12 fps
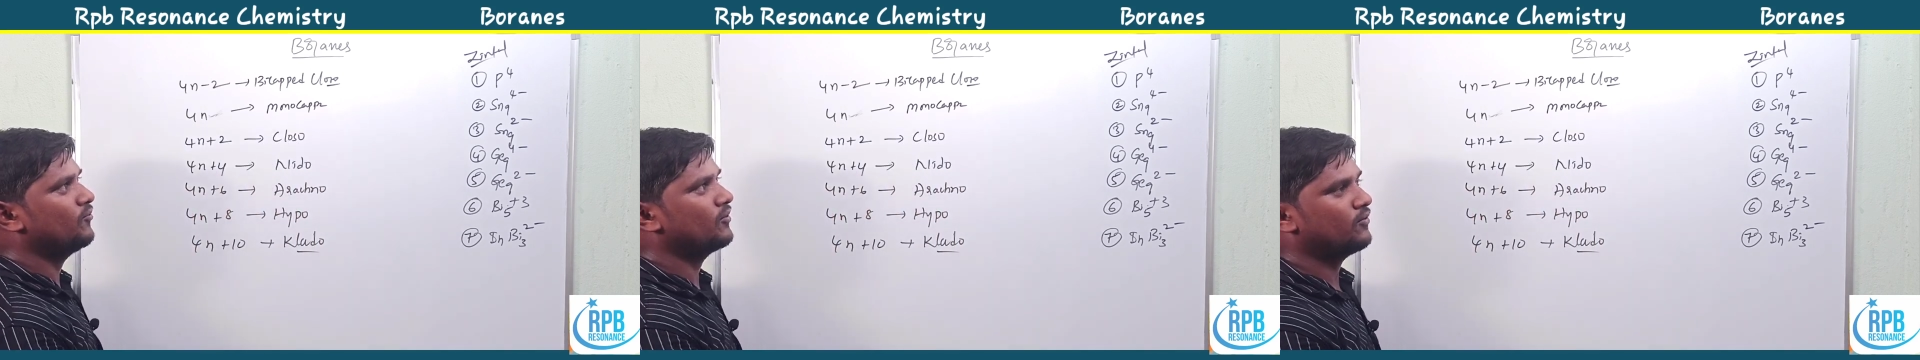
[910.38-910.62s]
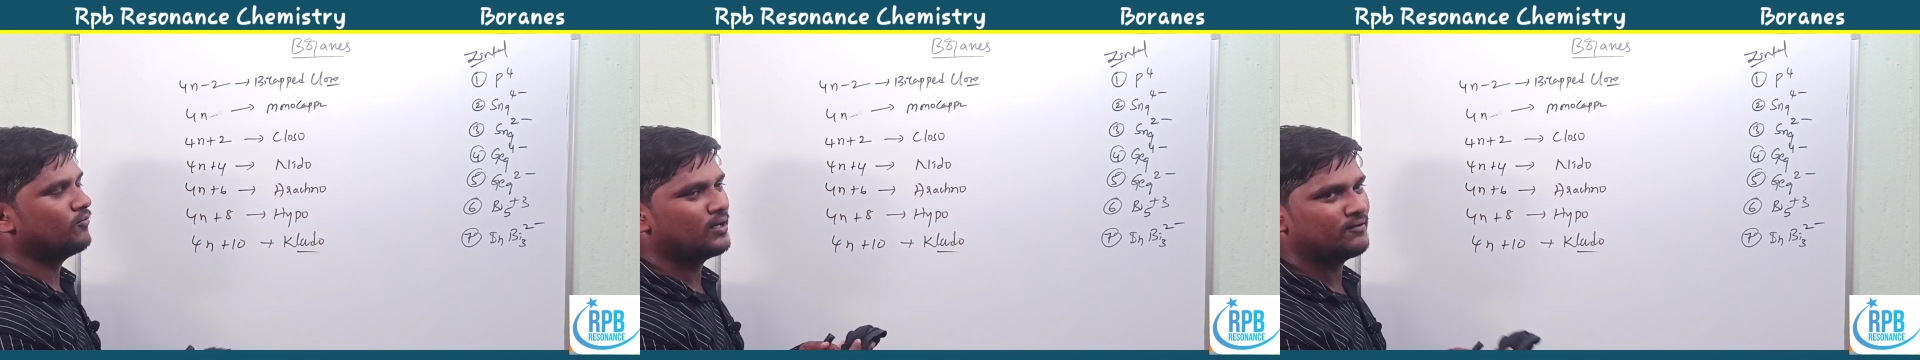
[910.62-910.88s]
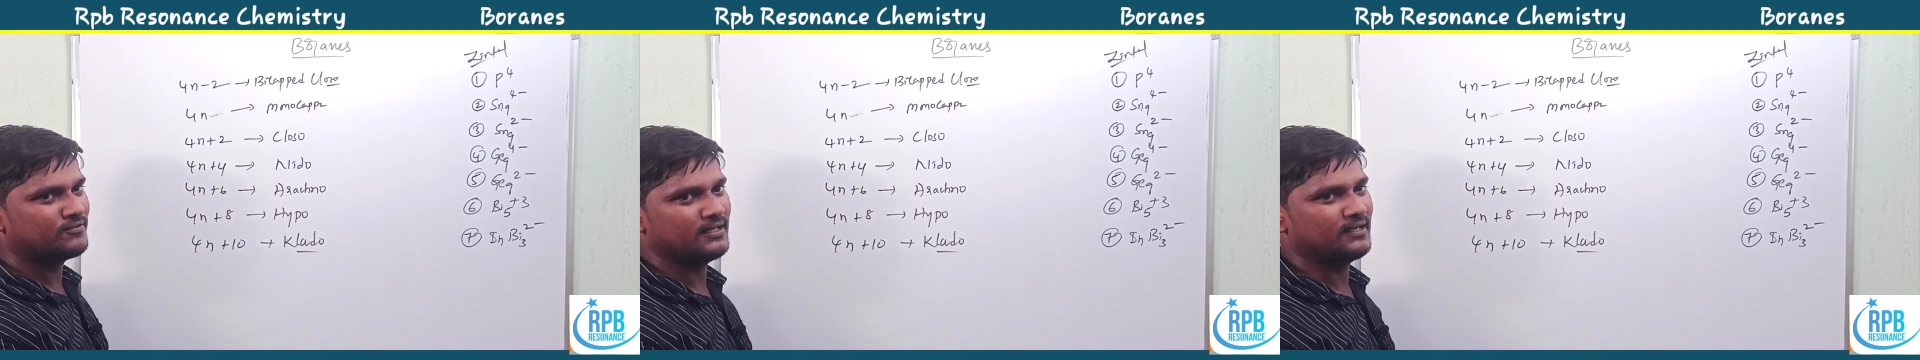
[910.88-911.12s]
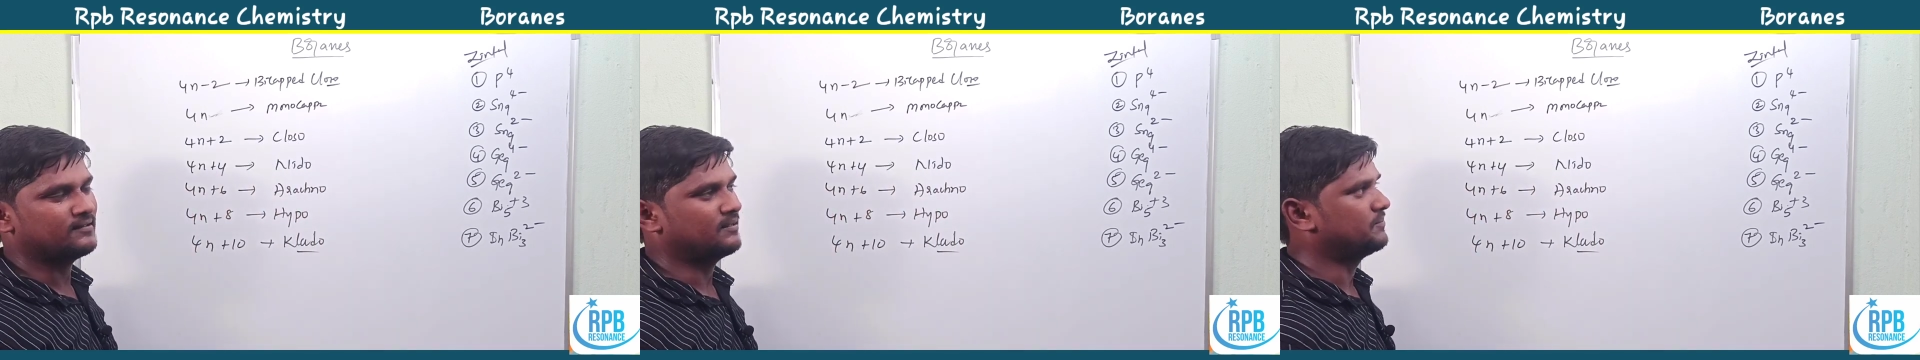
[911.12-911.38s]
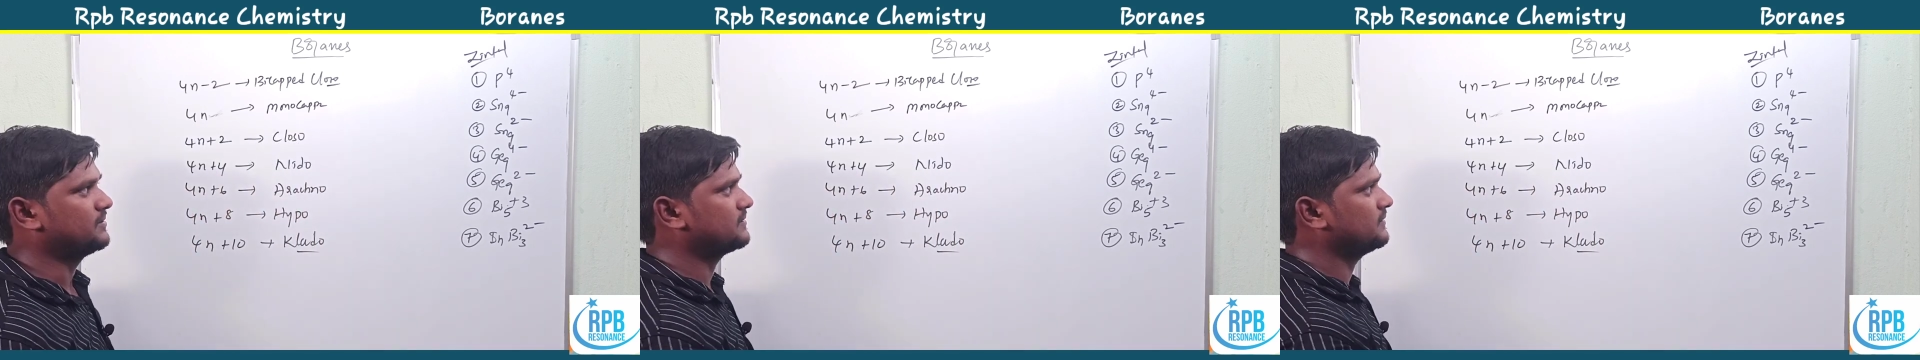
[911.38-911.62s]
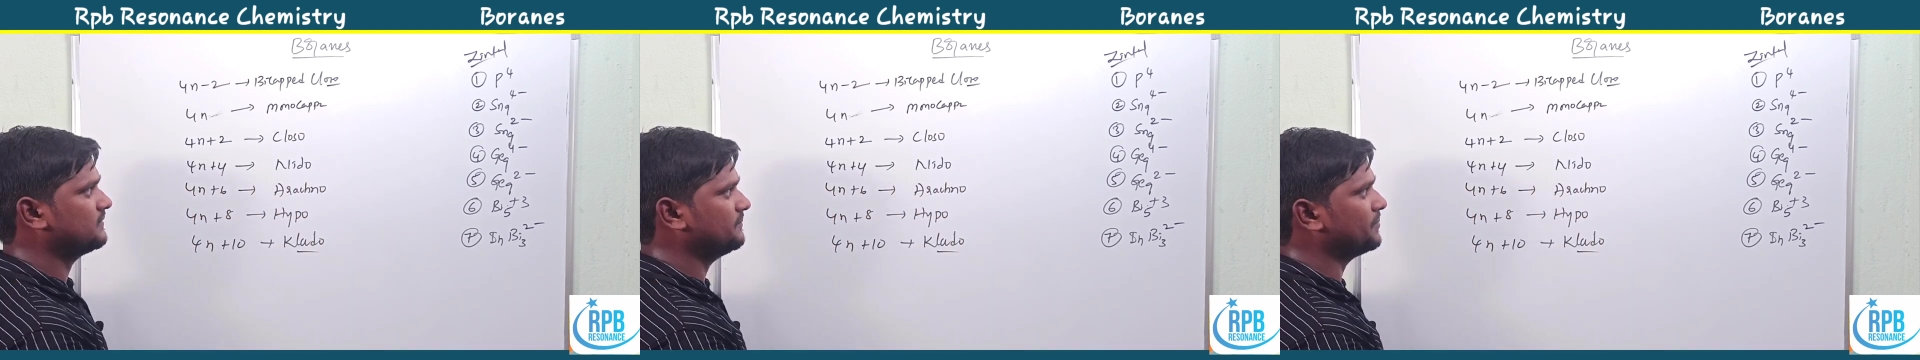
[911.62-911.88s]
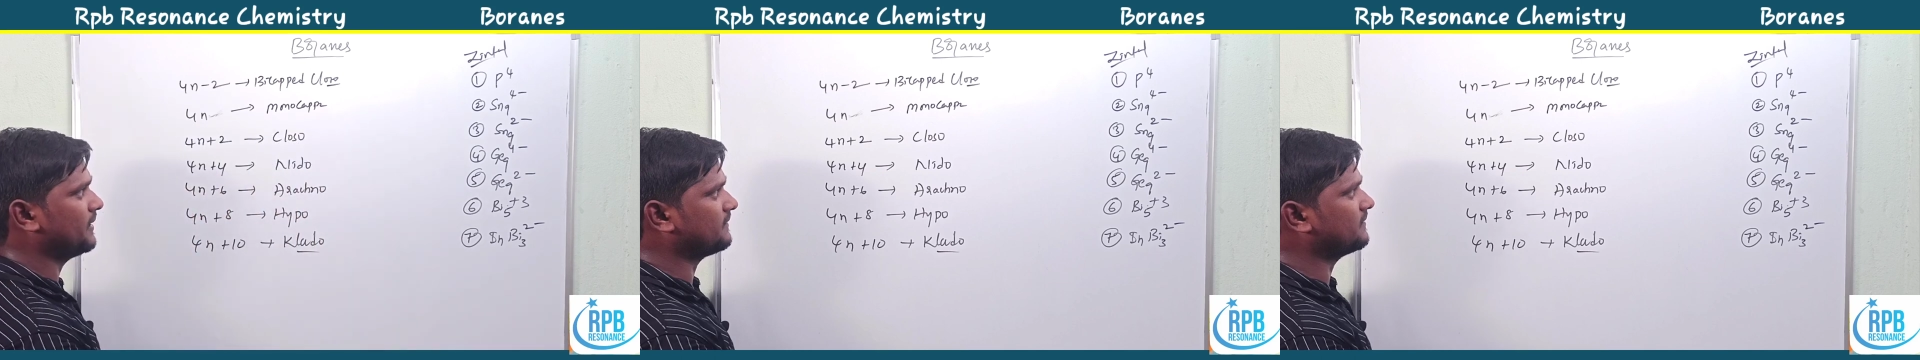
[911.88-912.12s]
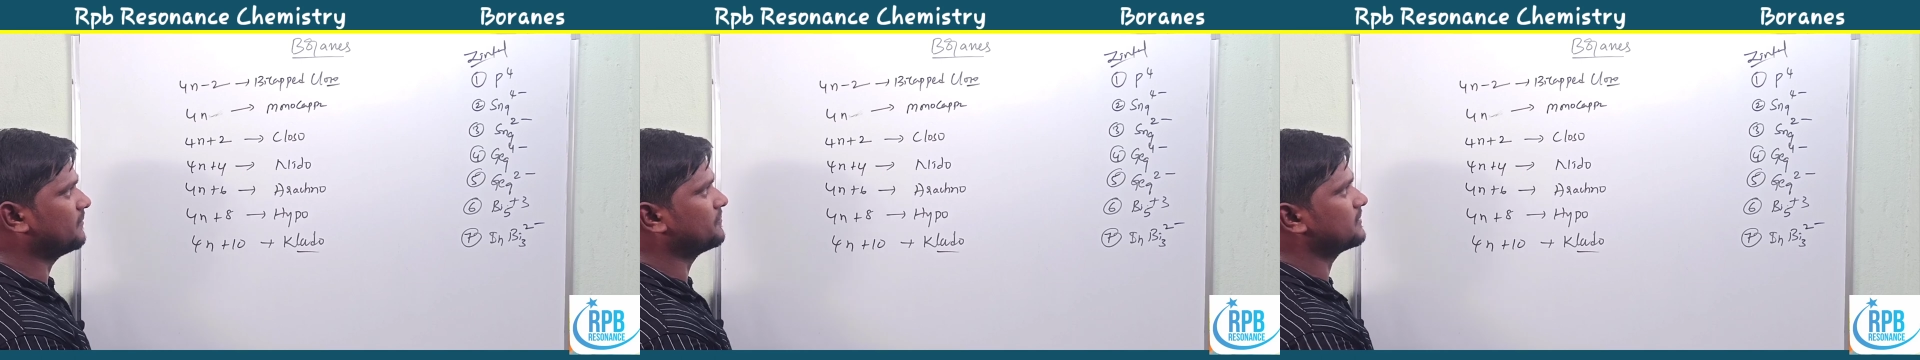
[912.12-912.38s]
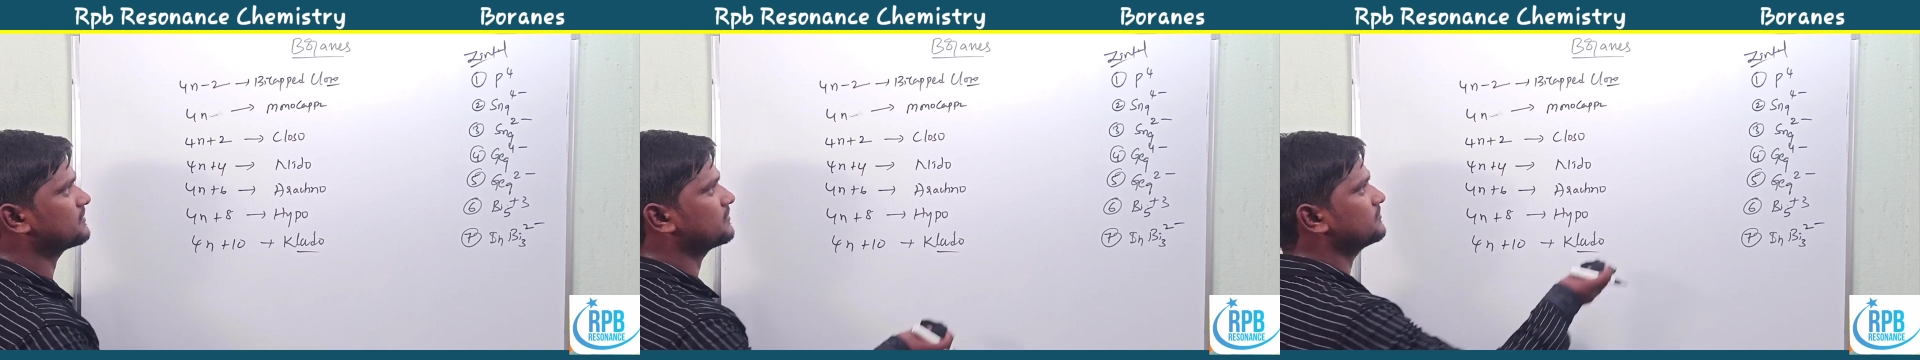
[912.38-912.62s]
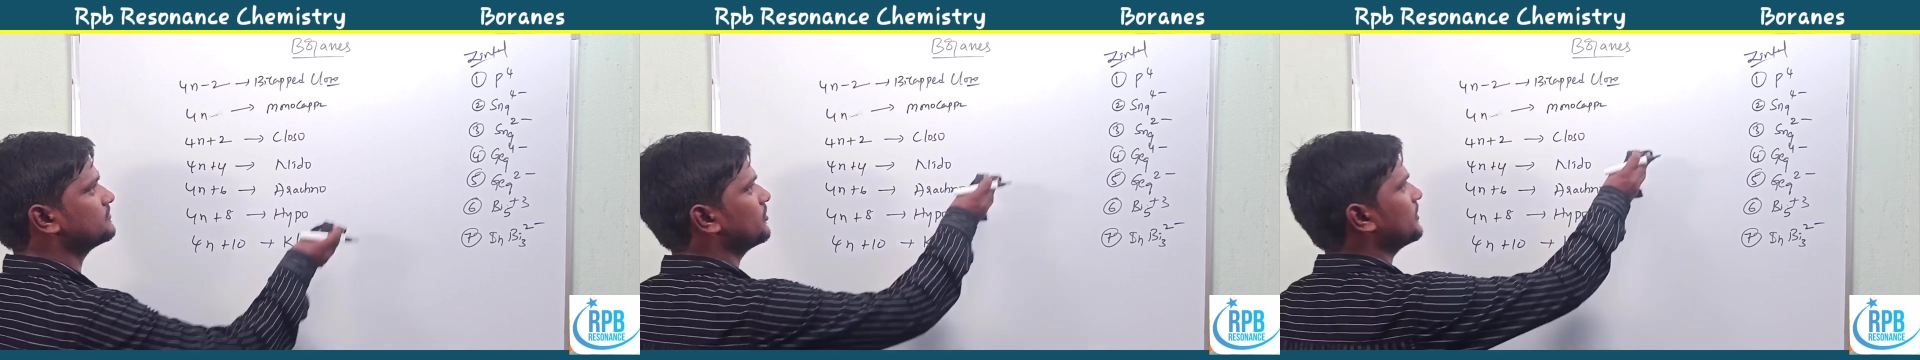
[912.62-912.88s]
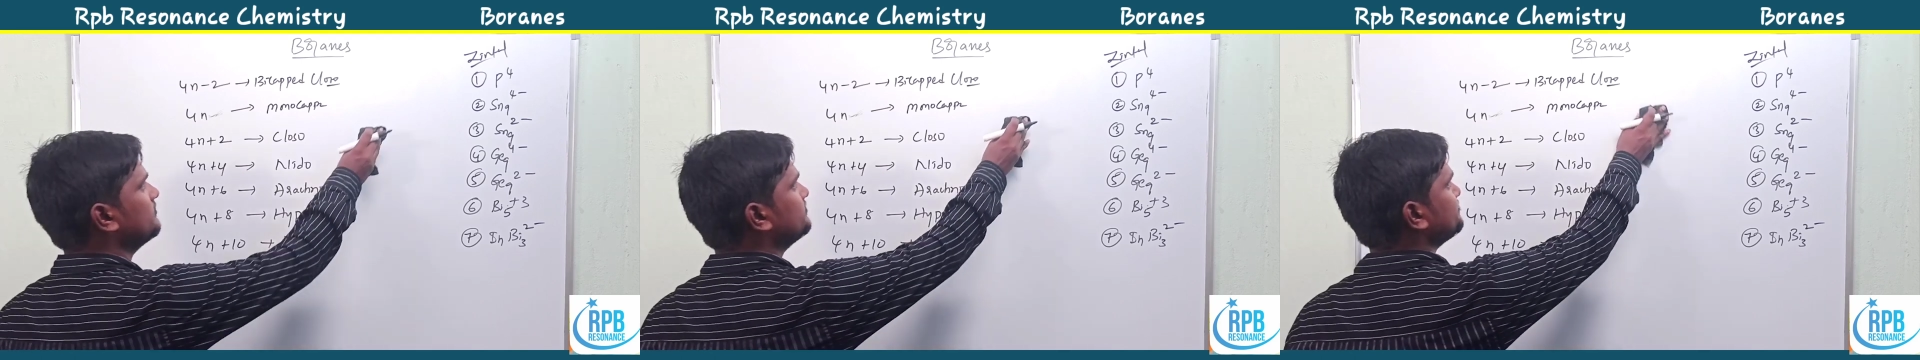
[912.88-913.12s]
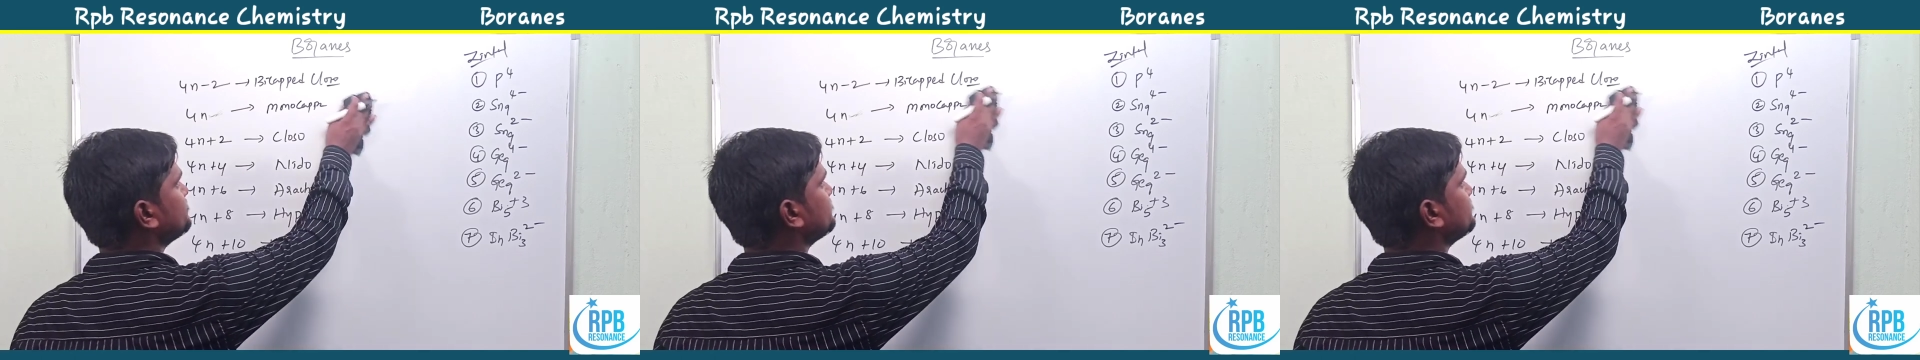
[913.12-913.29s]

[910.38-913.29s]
one of the examples, simple examples. Okay,